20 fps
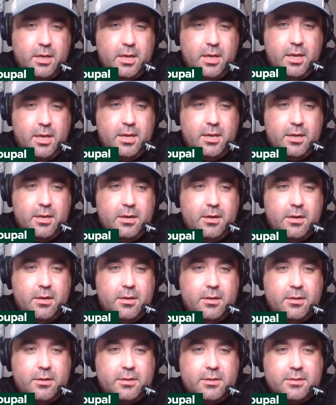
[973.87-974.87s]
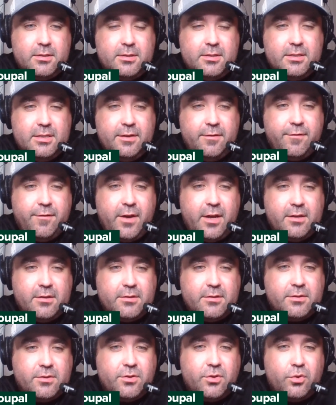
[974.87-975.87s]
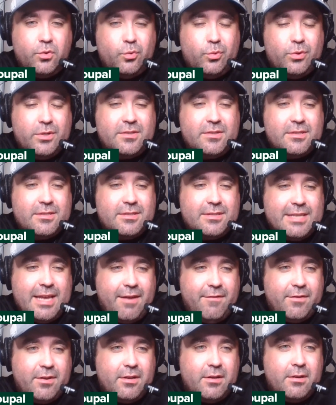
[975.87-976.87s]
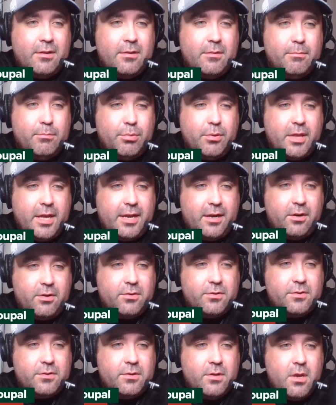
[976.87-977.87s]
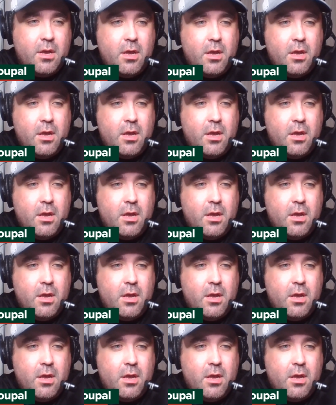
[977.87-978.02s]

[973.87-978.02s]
in defense to seven players.